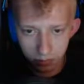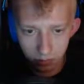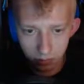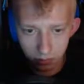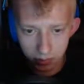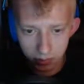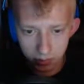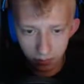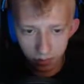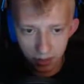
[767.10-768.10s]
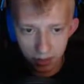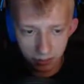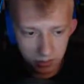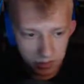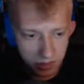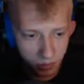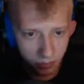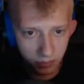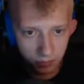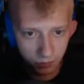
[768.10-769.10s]
Alright, kill that. Let's keep
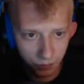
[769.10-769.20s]
moving.